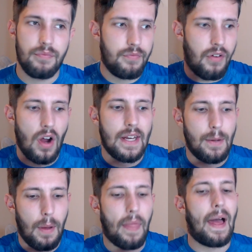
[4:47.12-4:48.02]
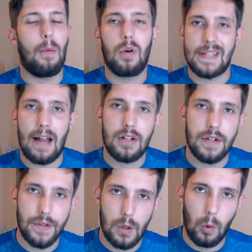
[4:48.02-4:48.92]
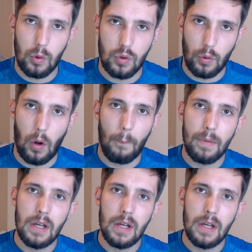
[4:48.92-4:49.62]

finding whether that was actually the cause or not.